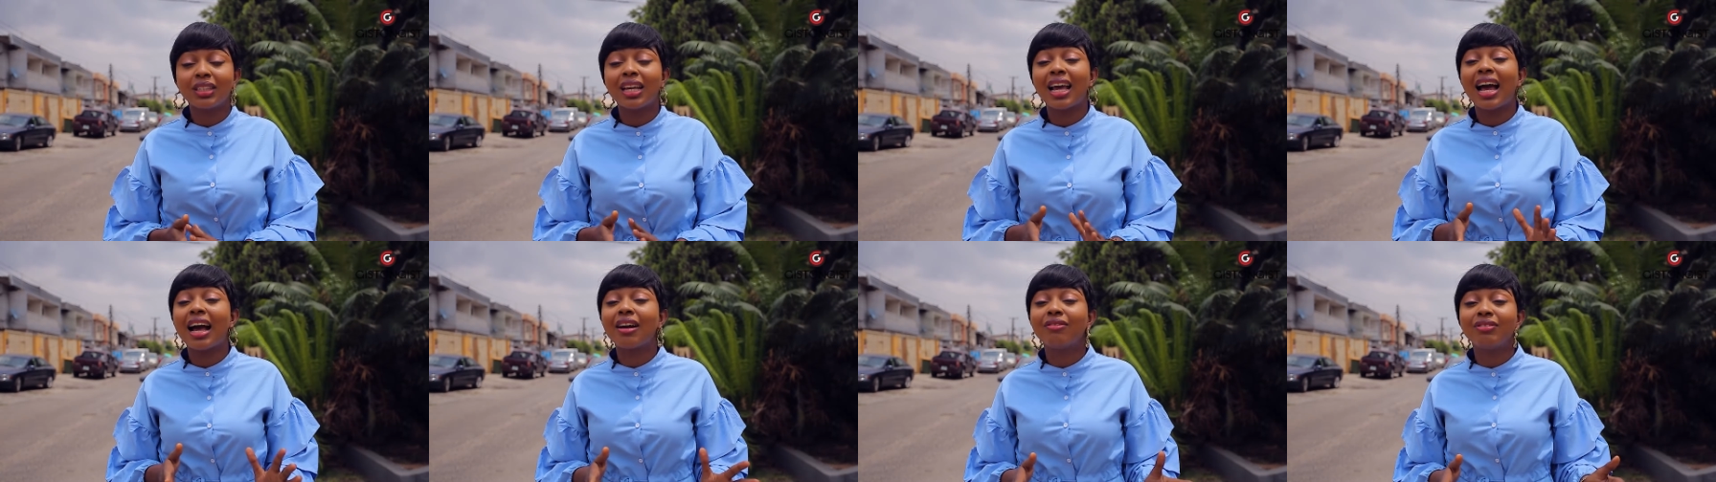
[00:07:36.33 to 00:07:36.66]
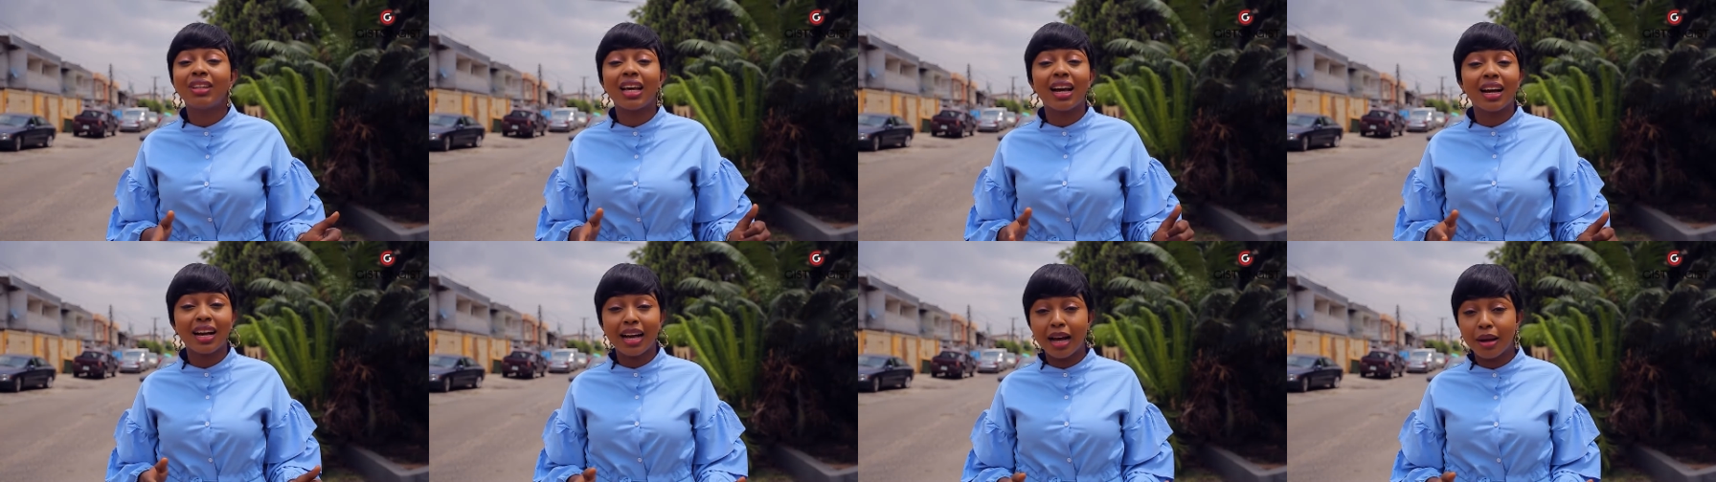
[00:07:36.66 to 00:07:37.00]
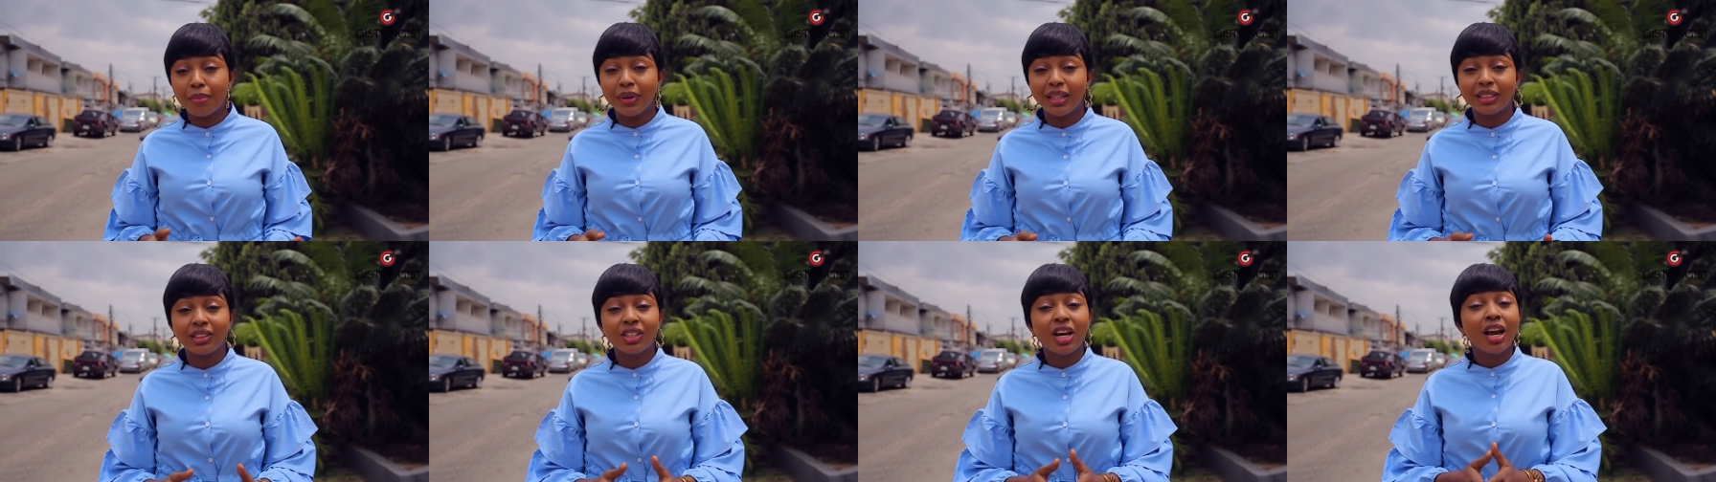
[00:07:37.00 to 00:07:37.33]
They have their
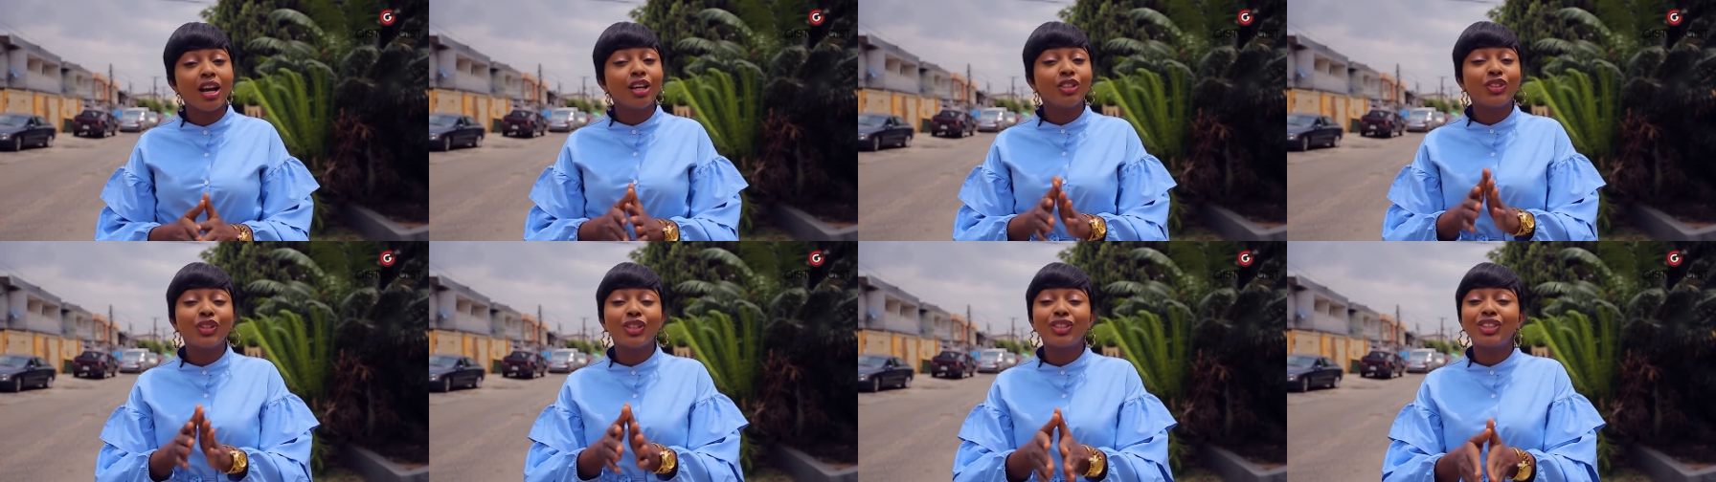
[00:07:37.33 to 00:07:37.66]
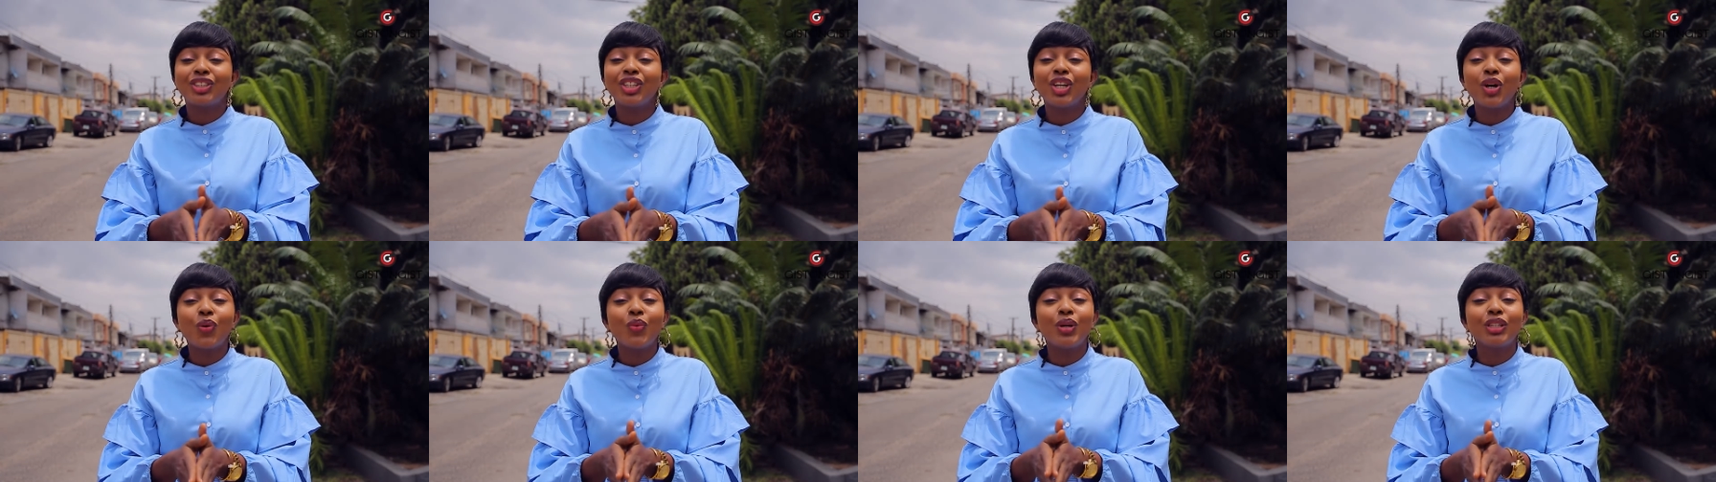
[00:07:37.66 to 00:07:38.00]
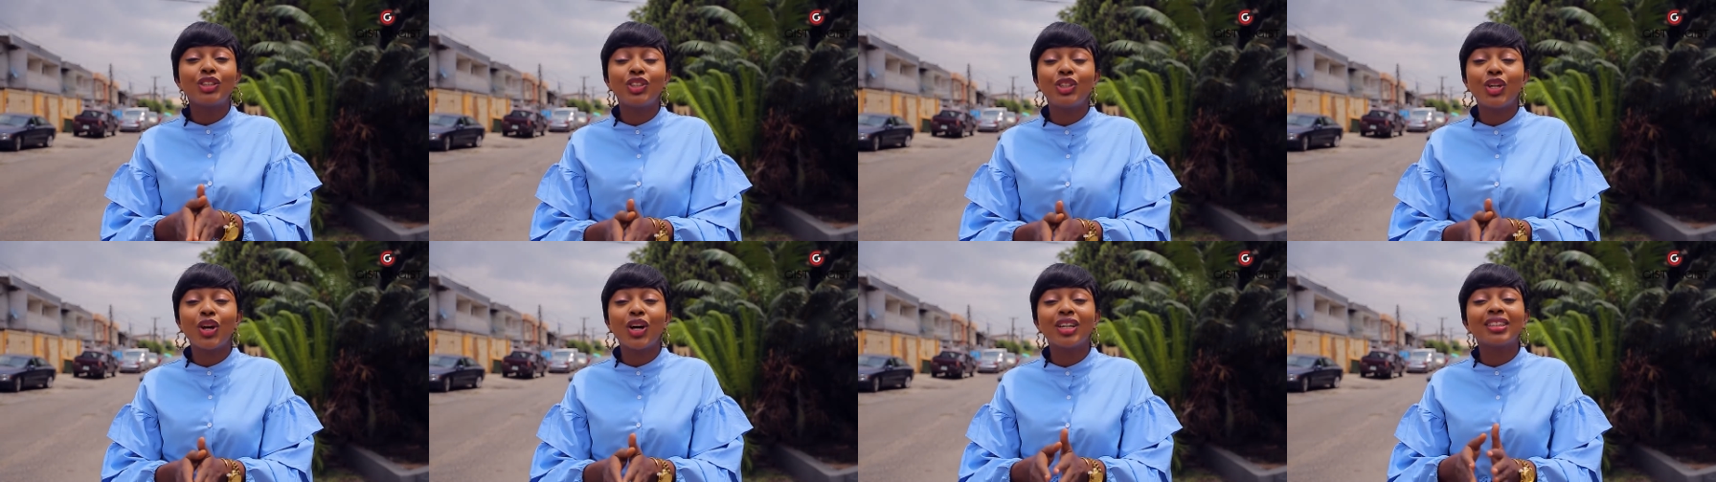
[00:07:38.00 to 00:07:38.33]
garbage. So deal
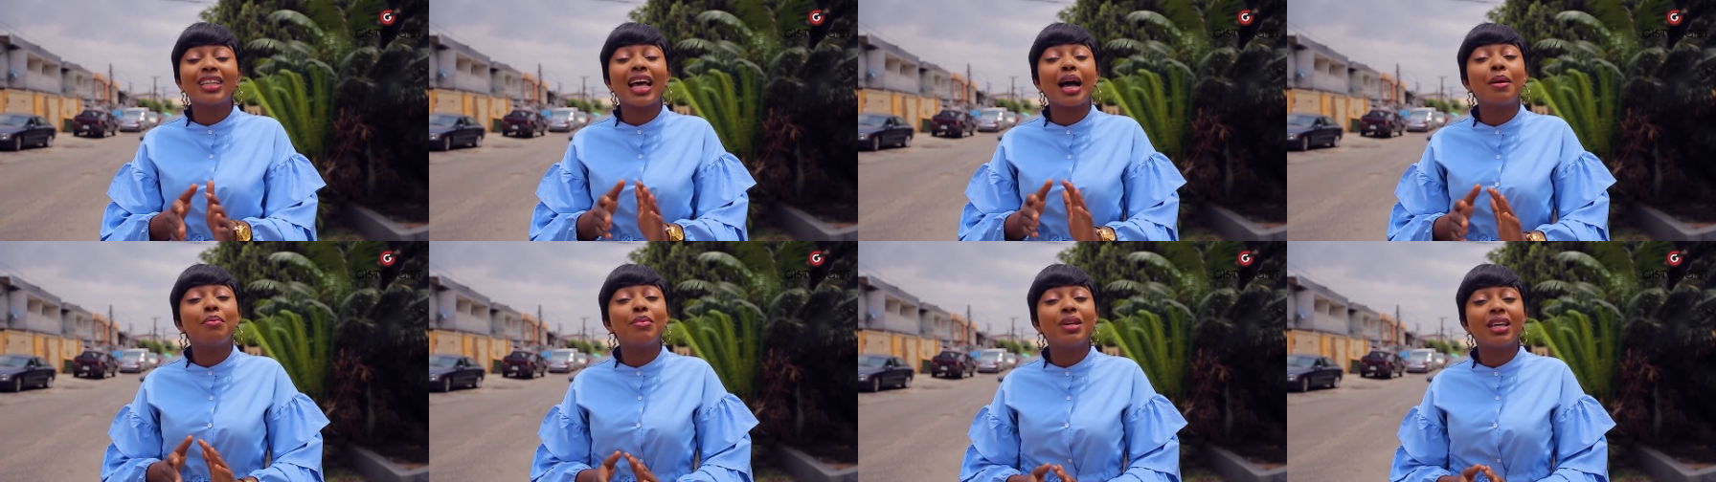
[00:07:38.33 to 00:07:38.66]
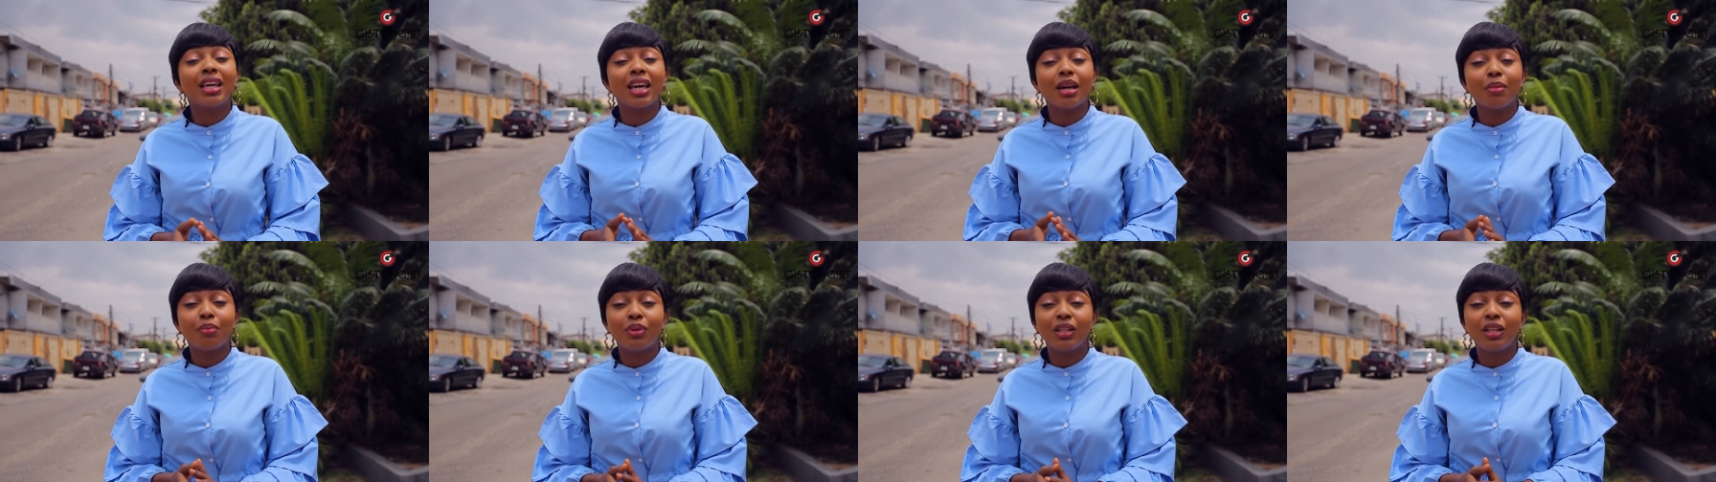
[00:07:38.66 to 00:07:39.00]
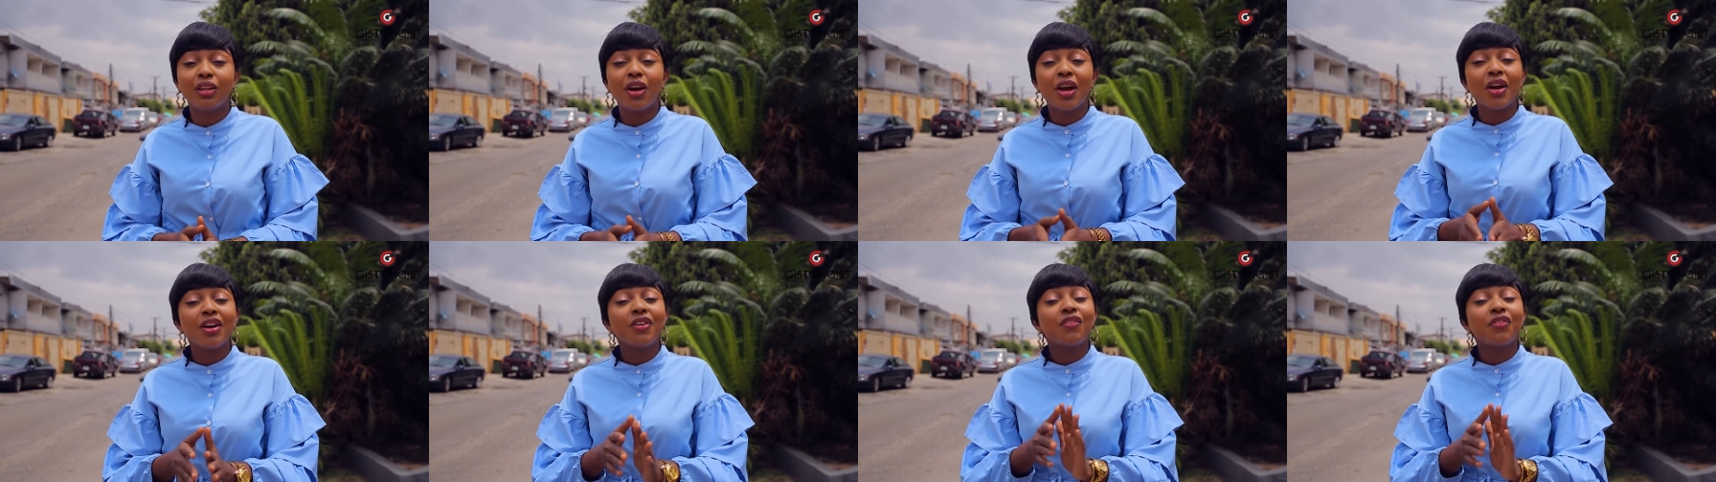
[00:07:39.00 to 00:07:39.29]
with yours amicably.